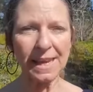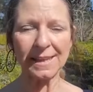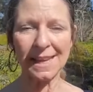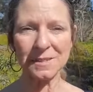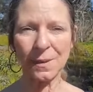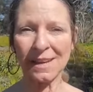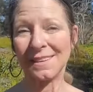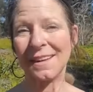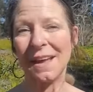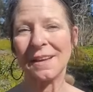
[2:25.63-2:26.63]
and guess what?
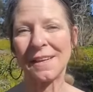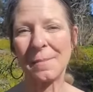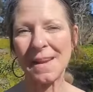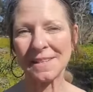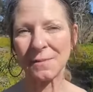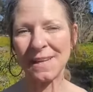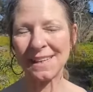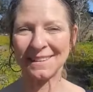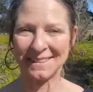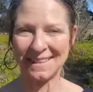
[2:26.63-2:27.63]
Come next
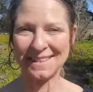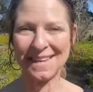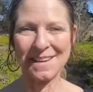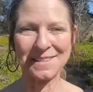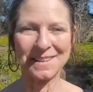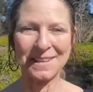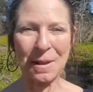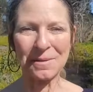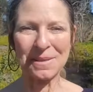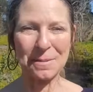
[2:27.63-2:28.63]
week, these guys are gonna
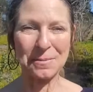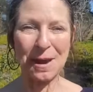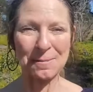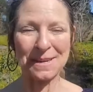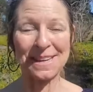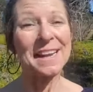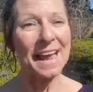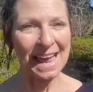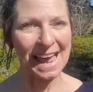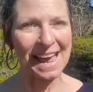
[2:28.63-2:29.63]
own their property
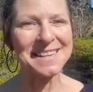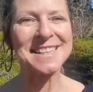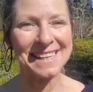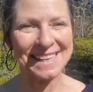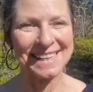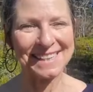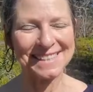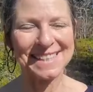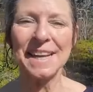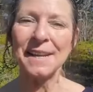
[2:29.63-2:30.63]
as
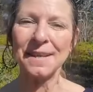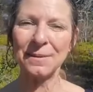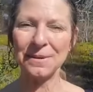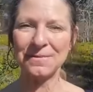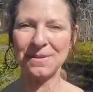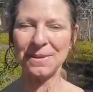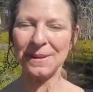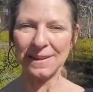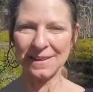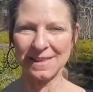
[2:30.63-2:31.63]
is. There were a few
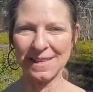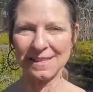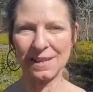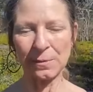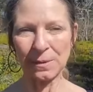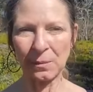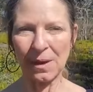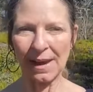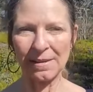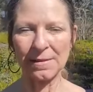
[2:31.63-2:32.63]
little things that are
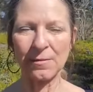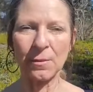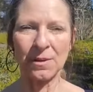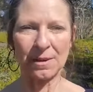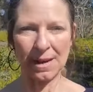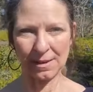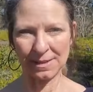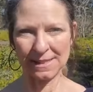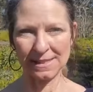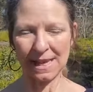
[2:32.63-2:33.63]
required for
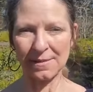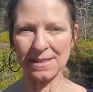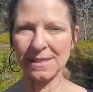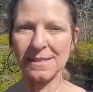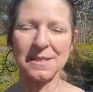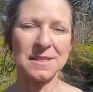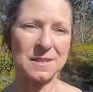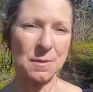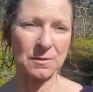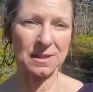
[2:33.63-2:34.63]
health and safety, such as
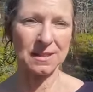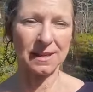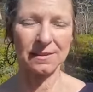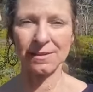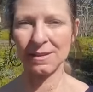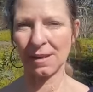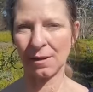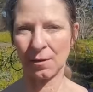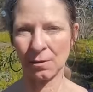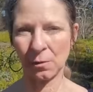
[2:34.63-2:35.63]
smoke detectors
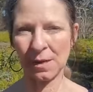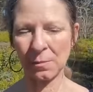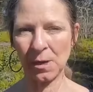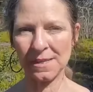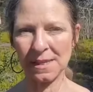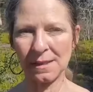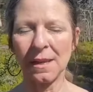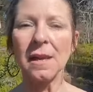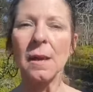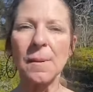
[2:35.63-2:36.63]
and earthquake bracing,
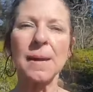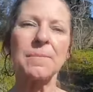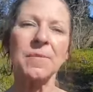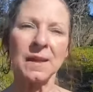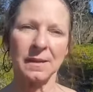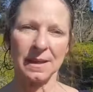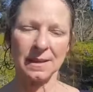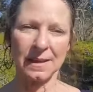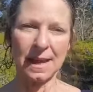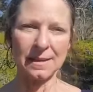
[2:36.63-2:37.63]
but
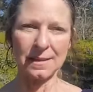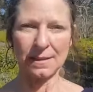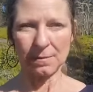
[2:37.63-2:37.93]
in that